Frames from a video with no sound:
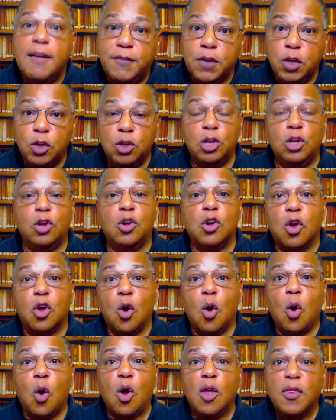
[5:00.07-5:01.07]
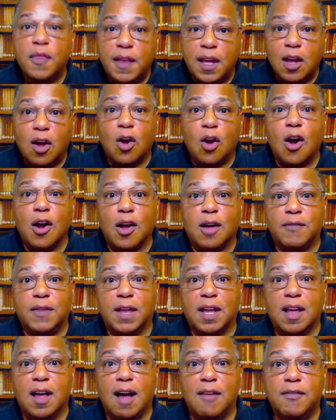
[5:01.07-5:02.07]
you look on the Ark of the
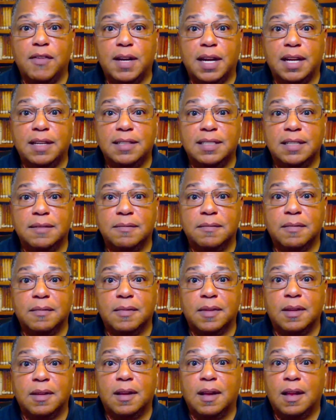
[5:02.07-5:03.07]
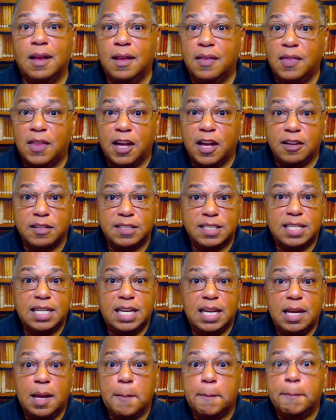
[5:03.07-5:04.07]
Covenant, there's
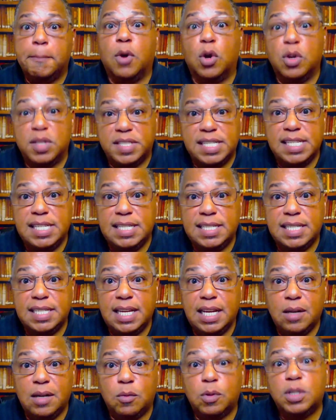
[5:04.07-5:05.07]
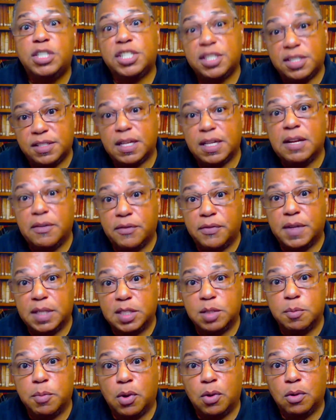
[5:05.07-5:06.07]
the mercy seat, which is
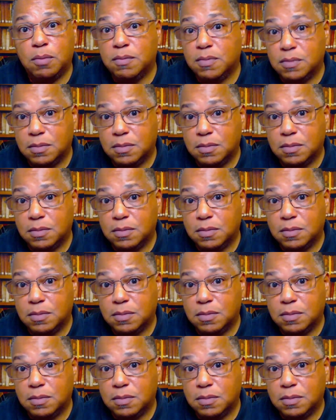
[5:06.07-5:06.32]
invisible.